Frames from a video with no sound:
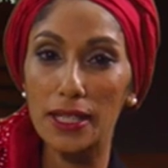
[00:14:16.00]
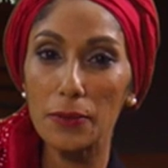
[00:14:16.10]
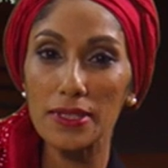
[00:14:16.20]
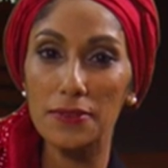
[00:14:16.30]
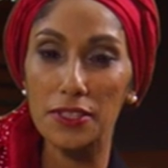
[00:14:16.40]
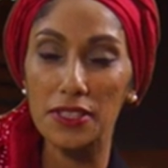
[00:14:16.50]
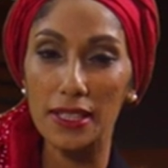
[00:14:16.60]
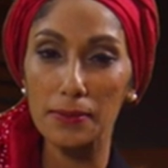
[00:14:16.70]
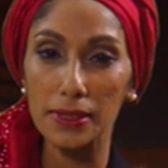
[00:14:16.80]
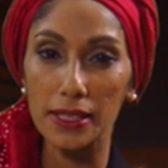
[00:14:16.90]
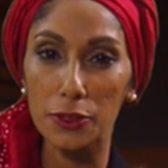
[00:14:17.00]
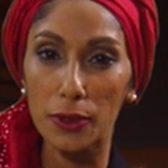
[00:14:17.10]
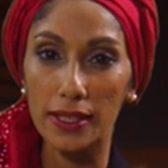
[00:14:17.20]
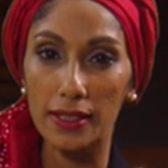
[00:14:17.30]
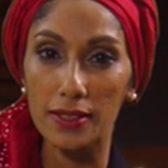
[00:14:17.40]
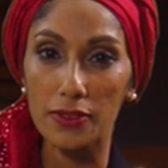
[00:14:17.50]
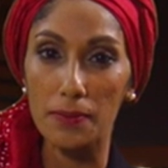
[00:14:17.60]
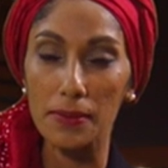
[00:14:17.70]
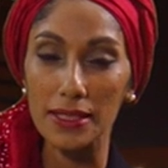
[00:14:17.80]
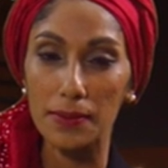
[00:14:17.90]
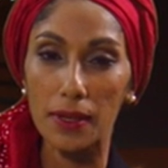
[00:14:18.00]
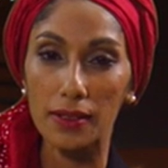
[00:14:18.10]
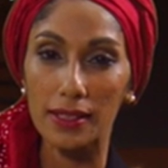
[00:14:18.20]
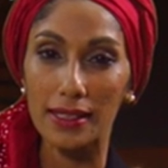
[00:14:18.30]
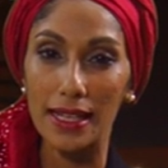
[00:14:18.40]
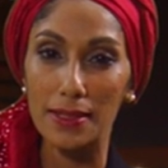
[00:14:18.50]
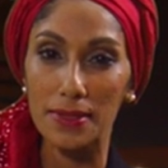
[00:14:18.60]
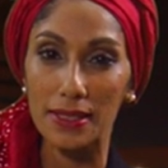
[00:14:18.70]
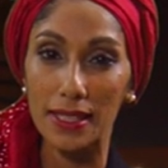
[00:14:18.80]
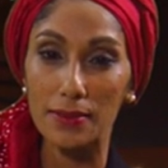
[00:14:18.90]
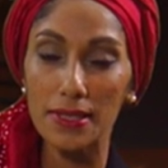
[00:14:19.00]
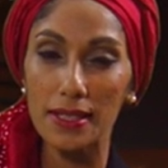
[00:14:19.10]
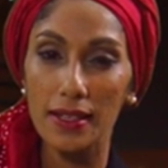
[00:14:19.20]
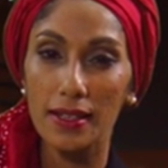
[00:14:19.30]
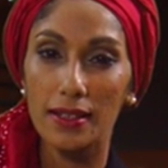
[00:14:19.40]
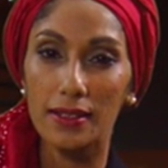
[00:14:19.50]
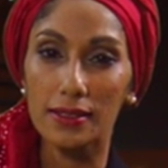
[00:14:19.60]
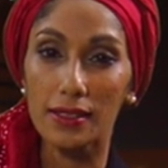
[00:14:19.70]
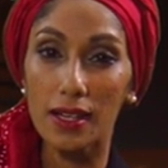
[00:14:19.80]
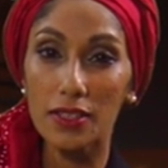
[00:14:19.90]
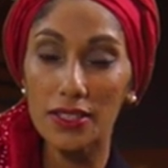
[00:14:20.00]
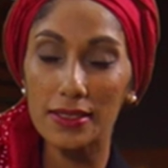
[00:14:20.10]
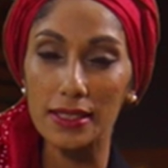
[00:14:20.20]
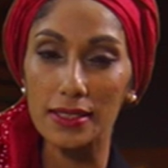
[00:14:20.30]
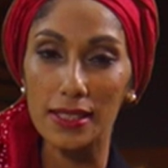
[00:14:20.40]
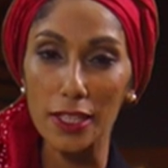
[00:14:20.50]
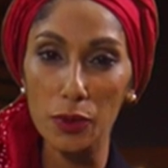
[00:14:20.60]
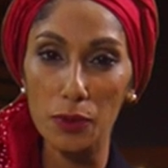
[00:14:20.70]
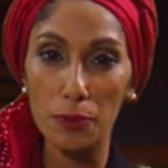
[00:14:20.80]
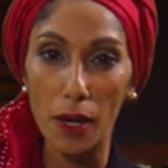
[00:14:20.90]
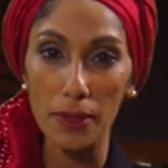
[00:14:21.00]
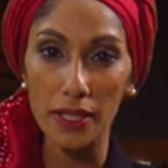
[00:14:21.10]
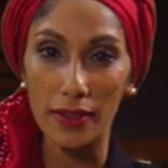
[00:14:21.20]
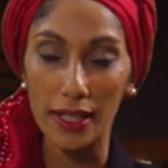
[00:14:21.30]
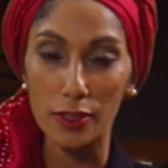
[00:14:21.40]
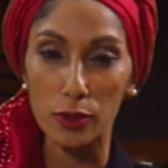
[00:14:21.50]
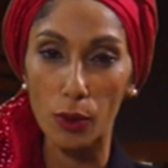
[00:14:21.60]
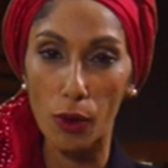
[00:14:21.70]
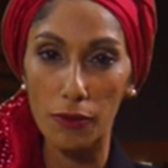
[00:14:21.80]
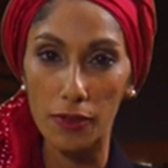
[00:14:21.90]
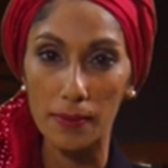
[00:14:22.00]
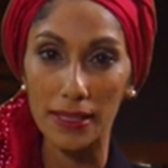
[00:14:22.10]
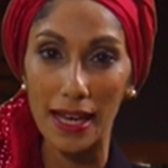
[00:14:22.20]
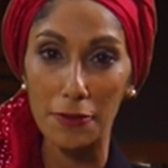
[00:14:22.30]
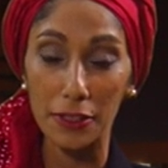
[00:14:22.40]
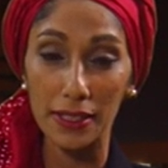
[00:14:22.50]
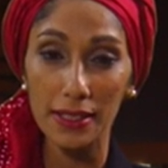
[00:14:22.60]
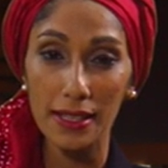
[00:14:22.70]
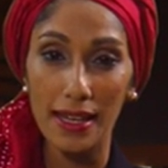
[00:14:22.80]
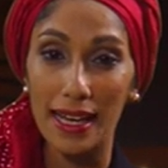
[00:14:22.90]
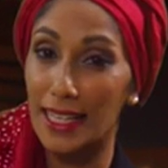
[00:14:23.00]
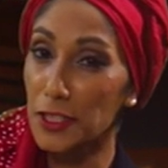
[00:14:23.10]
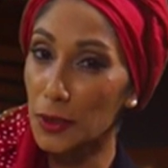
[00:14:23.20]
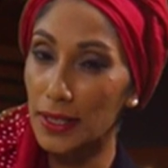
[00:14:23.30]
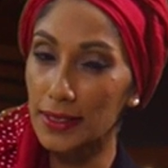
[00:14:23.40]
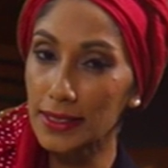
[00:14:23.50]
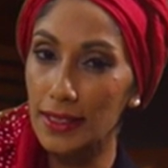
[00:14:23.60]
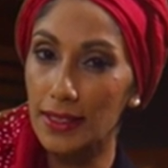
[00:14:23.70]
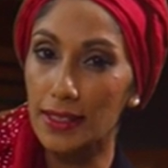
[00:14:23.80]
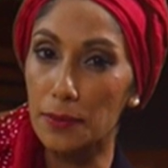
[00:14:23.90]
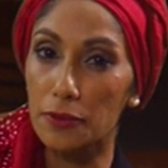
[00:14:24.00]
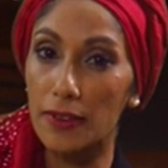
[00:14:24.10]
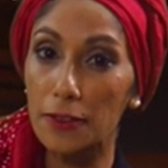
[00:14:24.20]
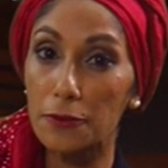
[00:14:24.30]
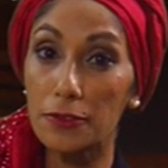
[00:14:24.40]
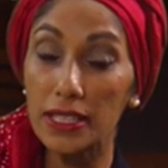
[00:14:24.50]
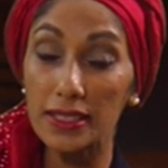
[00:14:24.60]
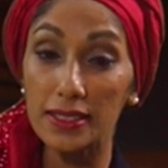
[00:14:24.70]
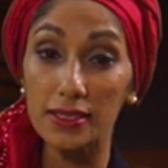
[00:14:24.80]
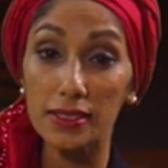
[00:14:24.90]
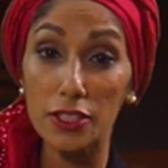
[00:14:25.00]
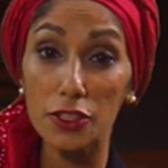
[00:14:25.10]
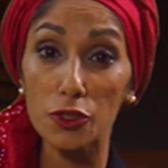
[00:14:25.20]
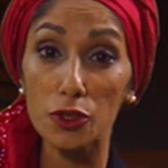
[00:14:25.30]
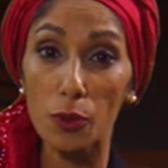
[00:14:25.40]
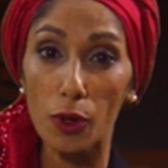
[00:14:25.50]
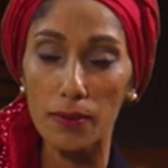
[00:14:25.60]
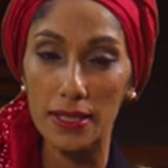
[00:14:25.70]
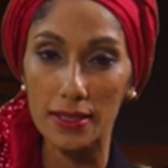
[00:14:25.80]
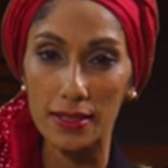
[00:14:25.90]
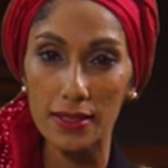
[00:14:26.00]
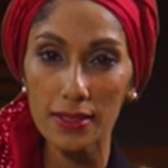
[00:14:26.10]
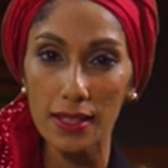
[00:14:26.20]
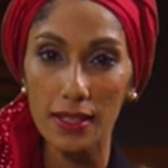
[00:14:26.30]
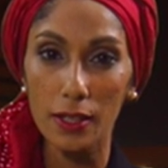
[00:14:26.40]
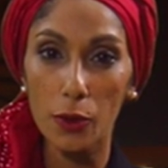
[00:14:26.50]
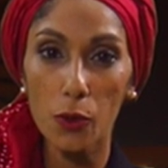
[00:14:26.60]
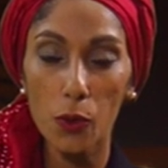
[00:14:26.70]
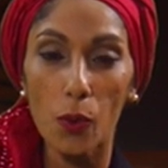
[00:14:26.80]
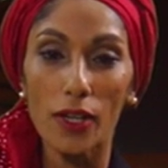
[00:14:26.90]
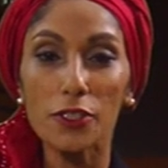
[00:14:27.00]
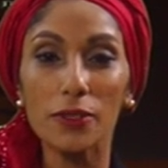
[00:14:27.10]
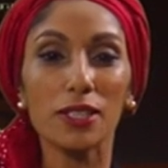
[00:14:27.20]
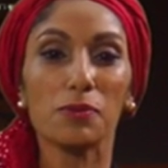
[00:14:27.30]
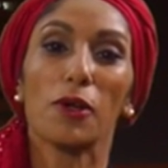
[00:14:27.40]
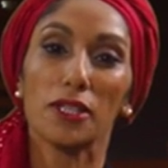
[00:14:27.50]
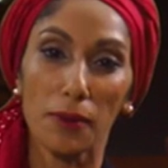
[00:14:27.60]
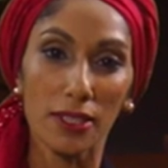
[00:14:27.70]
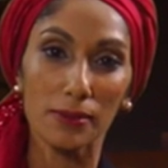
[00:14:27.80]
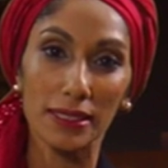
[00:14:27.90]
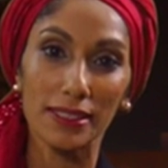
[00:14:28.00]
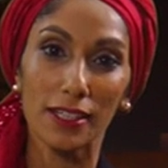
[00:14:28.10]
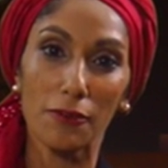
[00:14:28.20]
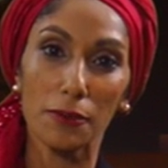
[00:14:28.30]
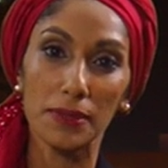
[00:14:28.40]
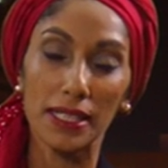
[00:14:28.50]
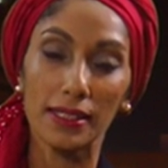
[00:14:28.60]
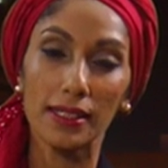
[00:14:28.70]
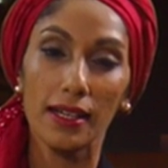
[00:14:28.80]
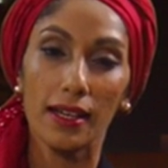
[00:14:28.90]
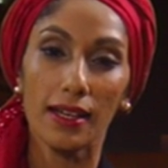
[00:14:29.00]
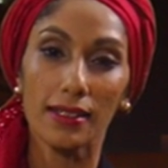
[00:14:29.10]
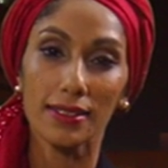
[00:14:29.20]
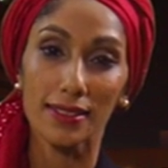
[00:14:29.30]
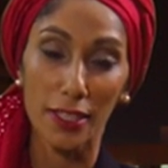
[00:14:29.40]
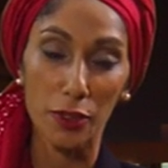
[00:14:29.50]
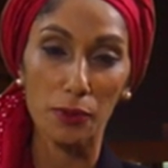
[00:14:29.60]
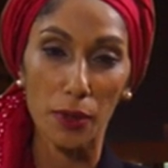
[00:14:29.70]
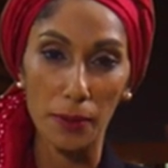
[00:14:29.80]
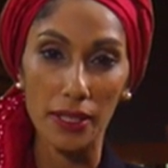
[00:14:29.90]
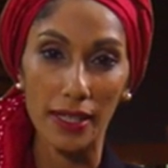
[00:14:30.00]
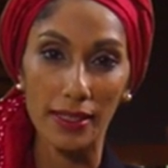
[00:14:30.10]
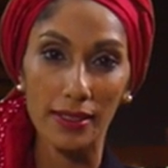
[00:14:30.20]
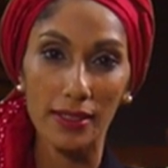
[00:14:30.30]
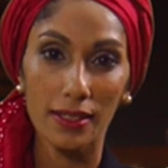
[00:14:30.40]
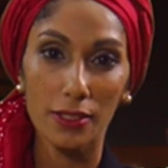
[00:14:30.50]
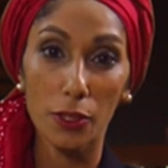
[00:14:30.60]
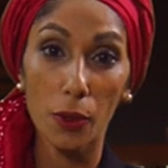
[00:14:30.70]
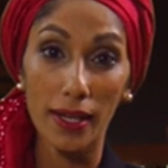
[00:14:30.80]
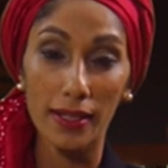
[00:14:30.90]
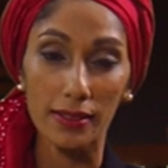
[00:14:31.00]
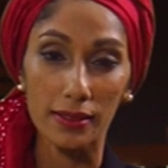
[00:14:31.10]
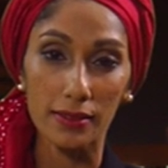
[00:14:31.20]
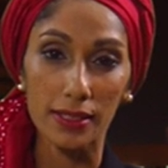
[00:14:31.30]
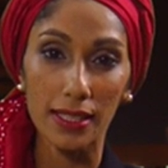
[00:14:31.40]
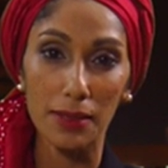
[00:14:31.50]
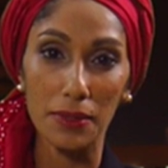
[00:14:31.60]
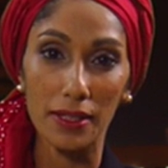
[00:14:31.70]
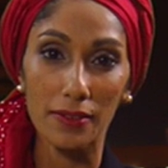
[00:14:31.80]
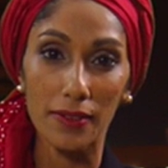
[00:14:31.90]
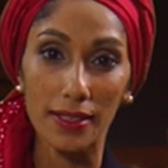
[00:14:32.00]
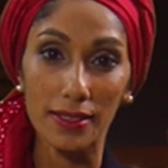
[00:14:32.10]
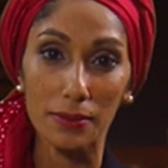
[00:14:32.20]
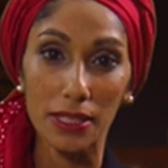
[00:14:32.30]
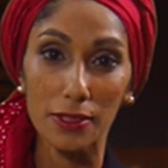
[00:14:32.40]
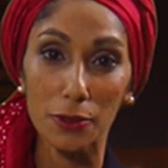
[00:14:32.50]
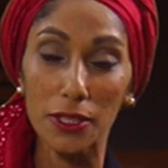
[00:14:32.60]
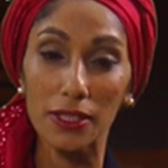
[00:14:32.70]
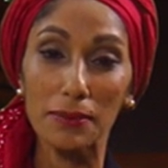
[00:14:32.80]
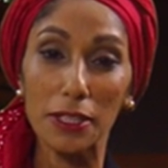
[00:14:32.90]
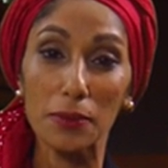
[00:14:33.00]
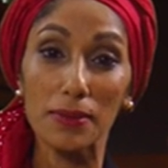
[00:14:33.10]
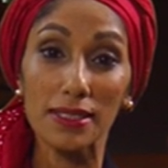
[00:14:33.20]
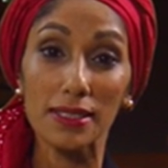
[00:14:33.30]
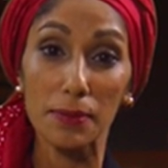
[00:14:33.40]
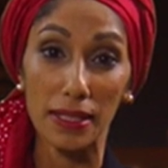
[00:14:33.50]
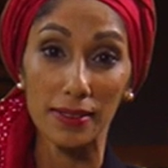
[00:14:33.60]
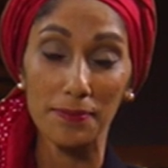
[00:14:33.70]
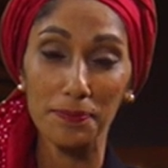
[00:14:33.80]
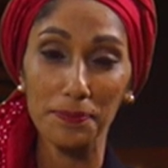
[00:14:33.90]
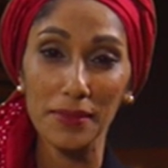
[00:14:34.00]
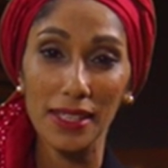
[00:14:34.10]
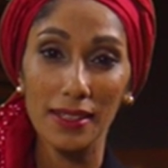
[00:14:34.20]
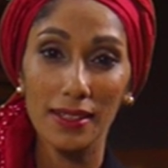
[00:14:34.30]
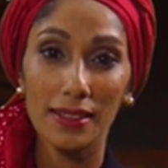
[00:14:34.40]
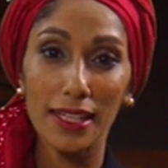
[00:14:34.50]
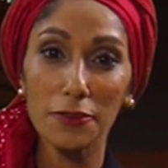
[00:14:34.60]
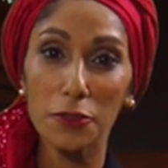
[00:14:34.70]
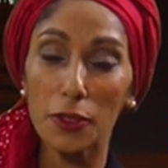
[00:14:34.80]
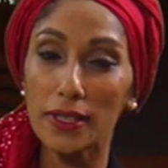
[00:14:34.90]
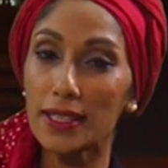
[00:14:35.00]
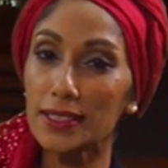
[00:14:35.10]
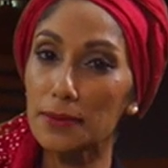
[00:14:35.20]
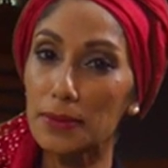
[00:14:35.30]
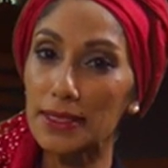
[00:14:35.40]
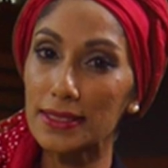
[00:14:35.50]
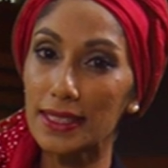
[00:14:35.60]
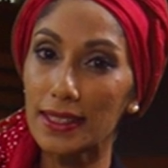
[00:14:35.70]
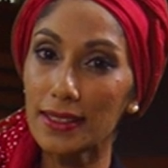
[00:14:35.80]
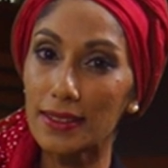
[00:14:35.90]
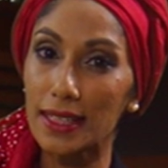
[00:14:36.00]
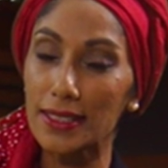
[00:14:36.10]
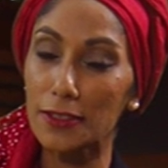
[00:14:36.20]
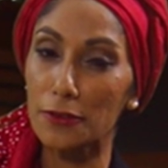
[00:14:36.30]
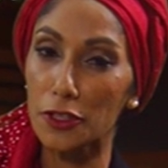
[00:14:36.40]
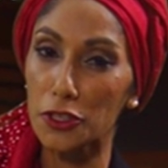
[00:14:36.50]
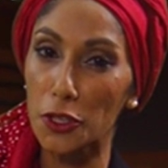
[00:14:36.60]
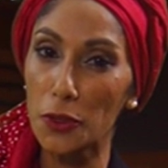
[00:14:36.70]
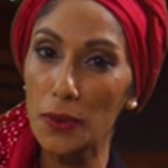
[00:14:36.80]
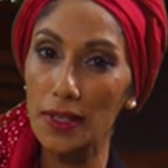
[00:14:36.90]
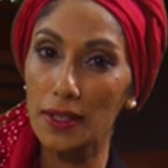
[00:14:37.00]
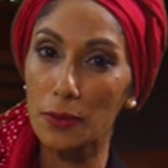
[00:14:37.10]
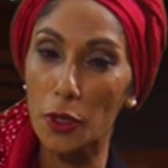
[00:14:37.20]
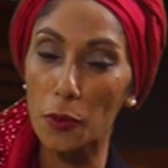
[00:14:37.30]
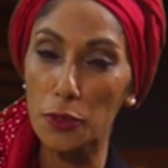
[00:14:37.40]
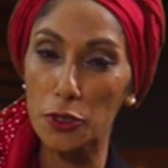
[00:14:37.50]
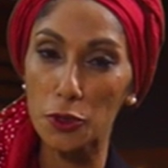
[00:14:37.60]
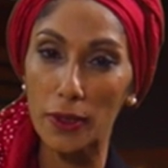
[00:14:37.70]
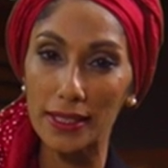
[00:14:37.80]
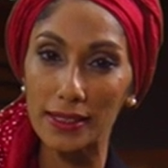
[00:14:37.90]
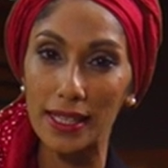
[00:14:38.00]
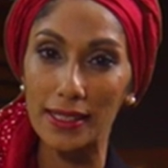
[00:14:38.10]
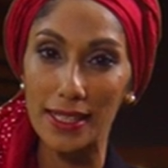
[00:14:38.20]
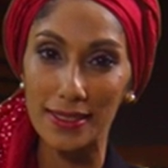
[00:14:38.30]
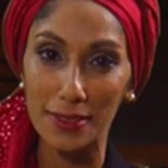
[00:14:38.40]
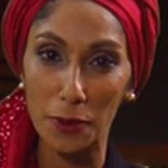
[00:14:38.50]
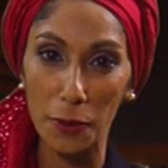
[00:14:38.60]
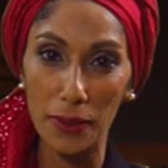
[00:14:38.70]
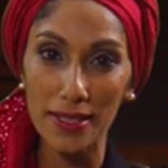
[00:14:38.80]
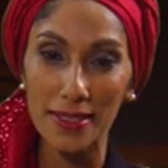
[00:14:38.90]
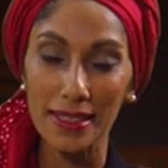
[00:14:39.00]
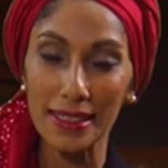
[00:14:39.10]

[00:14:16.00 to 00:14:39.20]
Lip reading: that was Vishen Pillay joining us from, he's a partner at Adams & Adams, in the largest intellectual property rights law firm in Africa. And as you heard, they provide free consultation to small businesses who want to explore the possibility of obtaining an intellectual property right. So go ahead and take up their advice. I mean, it's only going to make your business better. Thanks for joining us in Biz Today. That's it for the show. We hope you enjoyed it. And as always,